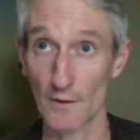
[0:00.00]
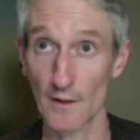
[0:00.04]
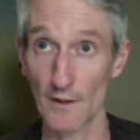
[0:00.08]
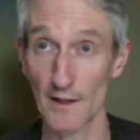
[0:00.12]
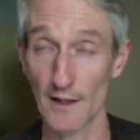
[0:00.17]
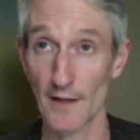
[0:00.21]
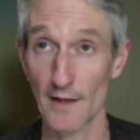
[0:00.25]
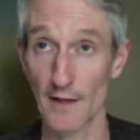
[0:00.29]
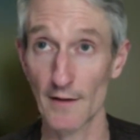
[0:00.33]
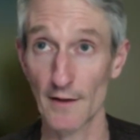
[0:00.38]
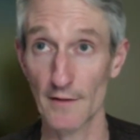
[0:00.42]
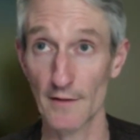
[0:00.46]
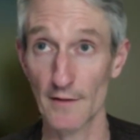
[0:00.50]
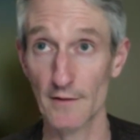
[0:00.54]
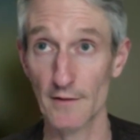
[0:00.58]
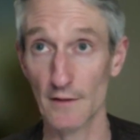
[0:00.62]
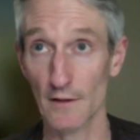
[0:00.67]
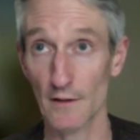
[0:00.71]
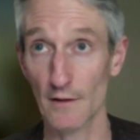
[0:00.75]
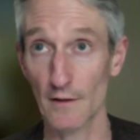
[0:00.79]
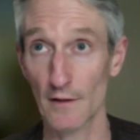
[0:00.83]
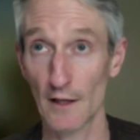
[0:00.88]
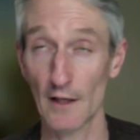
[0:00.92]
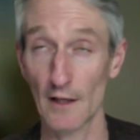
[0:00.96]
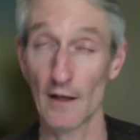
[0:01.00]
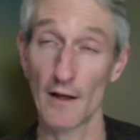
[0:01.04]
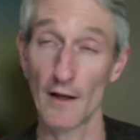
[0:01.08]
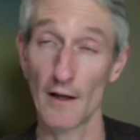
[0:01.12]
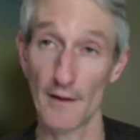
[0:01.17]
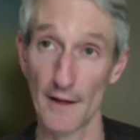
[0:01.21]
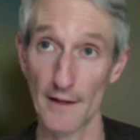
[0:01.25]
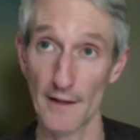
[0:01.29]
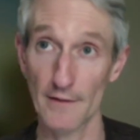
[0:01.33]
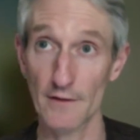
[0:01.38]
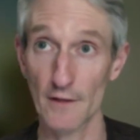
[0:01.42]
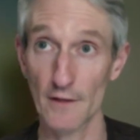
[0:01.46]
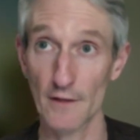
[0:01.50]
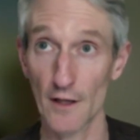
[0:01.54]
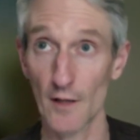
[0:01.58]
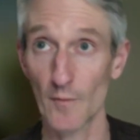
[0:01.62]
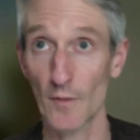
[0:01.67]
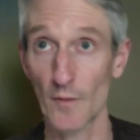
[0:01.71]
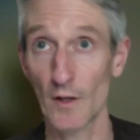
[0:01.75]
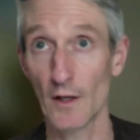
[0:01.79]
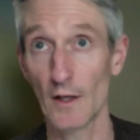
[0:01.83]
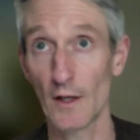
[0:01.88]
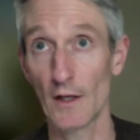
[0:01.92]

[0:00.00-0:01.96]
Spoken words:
it again that time,